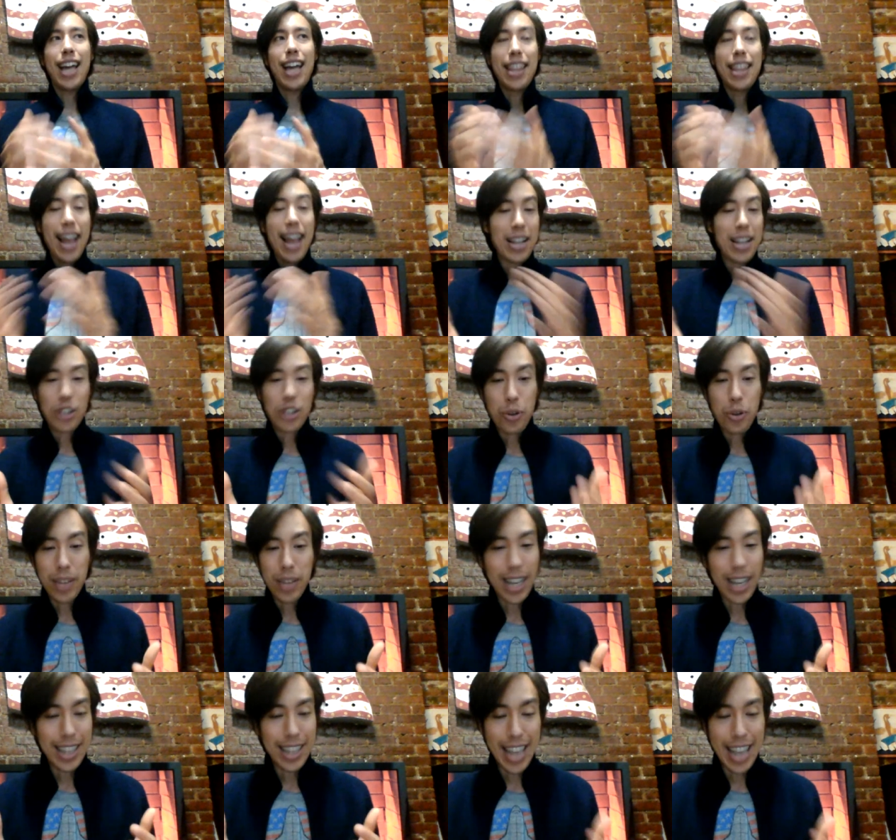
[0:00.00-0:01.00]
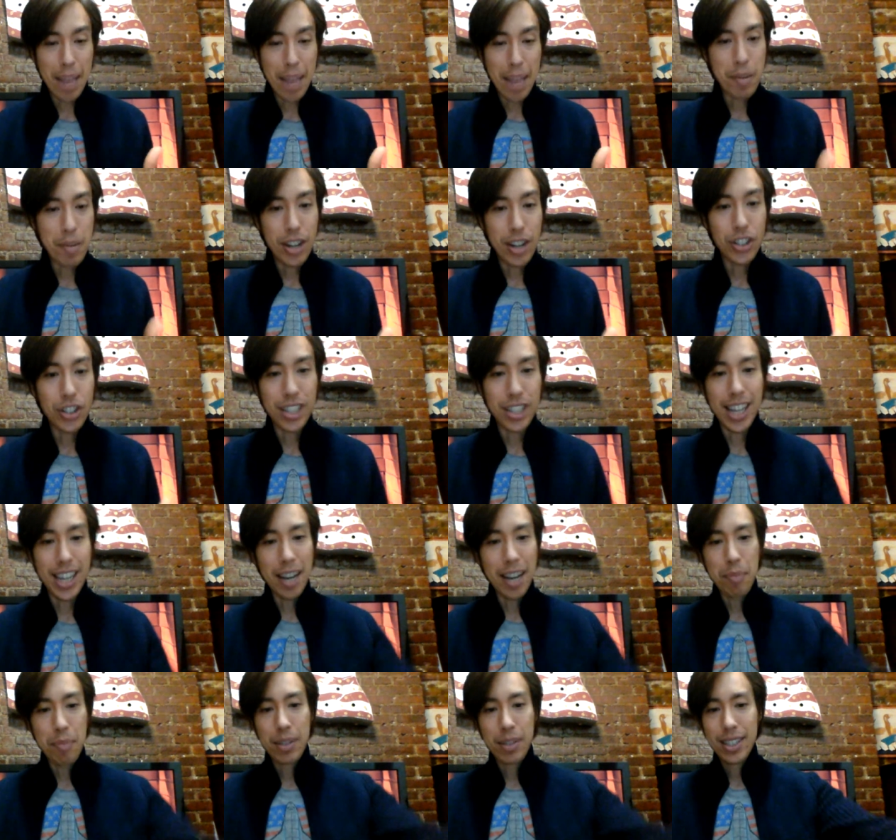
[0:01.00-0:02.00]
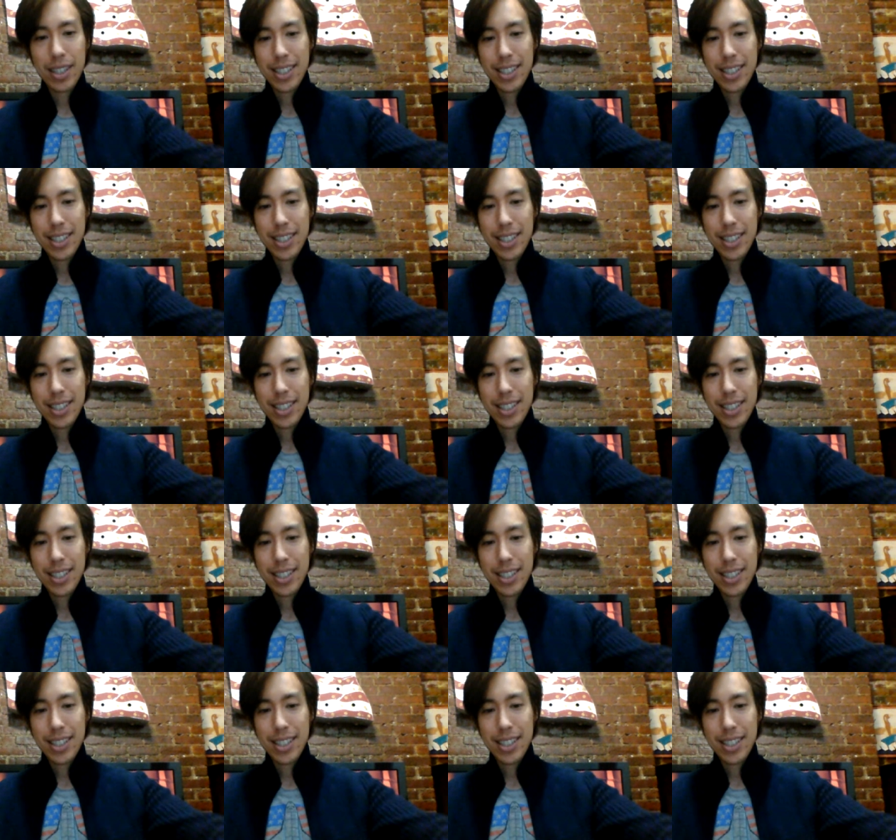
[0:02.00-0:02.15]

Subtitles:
that has to do with, like, the ammunition type.